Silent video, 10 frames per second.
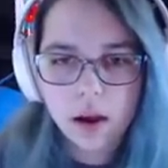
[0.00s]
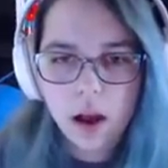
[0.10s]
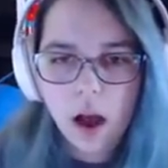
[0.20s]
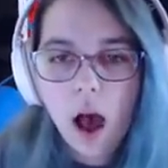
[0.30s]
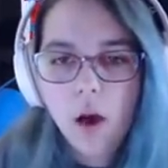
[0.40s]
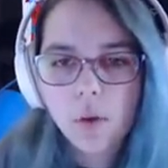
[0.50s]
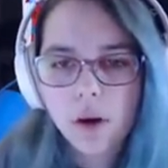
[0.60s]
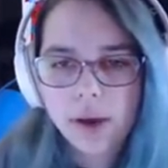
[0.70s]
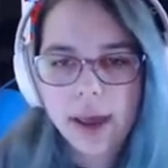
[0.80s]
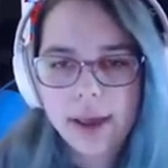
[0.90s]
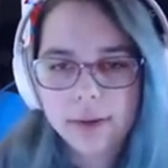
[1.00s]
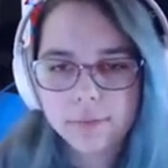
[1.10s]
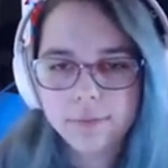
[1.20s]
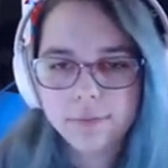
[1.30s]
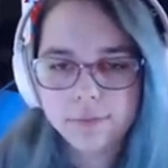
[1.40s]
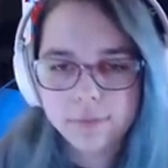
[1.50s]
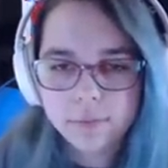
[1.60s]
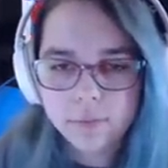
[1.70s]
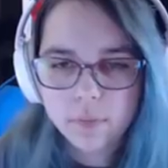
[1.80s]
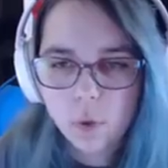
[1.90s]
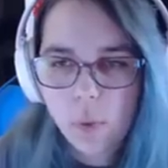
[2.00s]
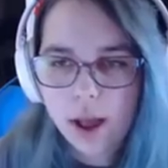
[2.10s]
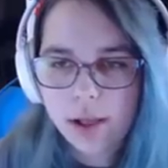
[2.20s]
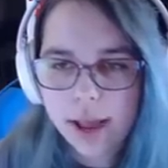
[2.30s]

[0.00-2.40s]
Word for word: Oh, okay. Well,